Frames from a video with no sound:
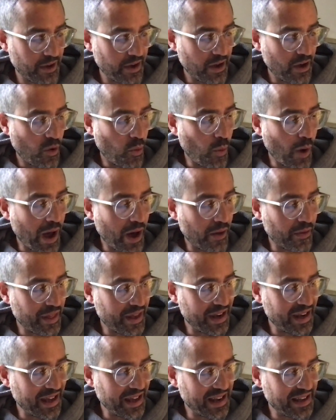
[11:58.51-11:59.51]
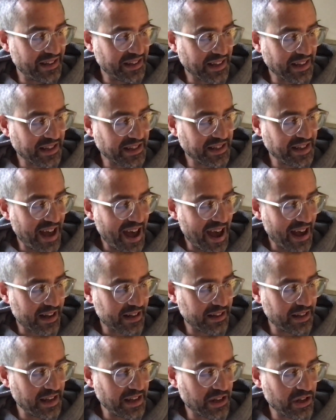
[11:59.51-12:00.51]
well, then it is
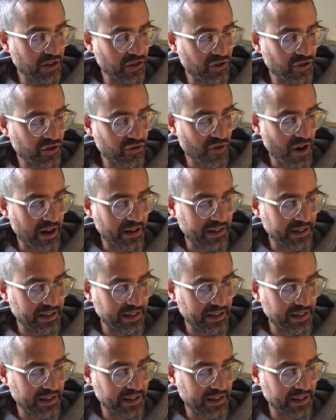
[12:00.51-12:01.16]
exactly constructed